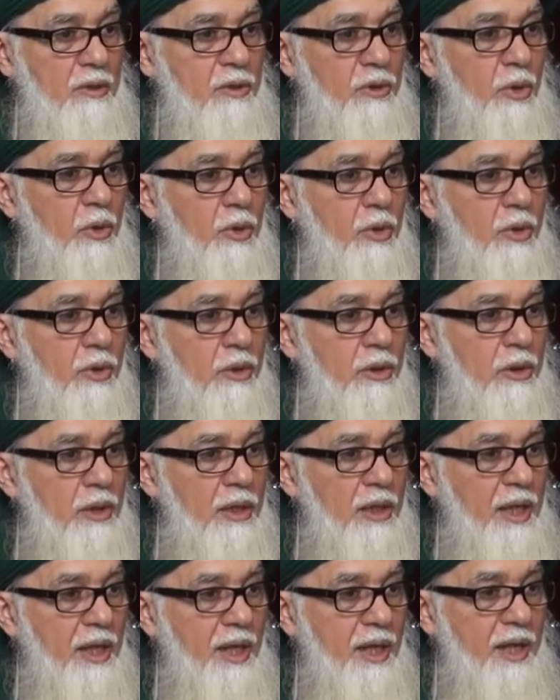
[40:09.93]
door,
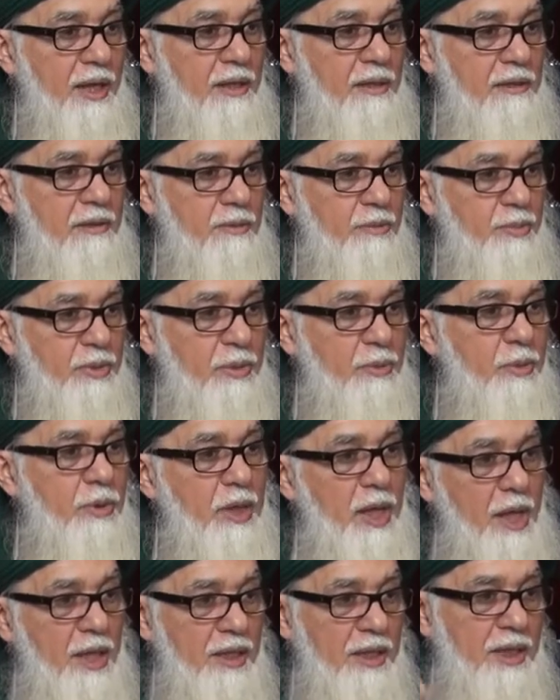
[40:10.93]
and
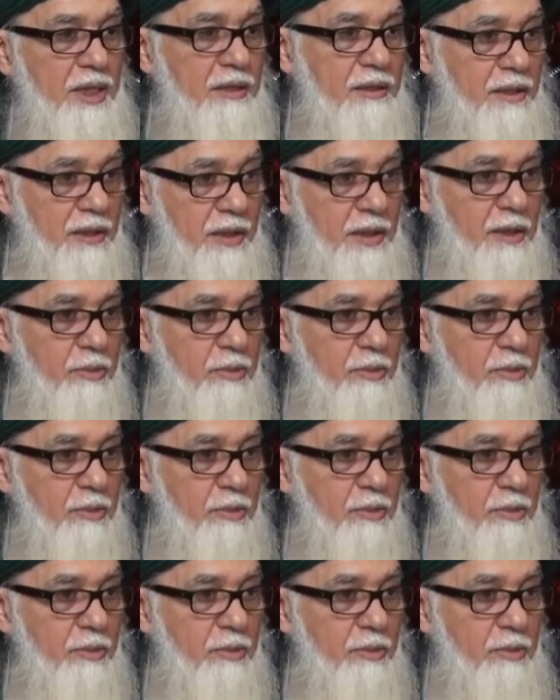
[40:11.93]
people are hitting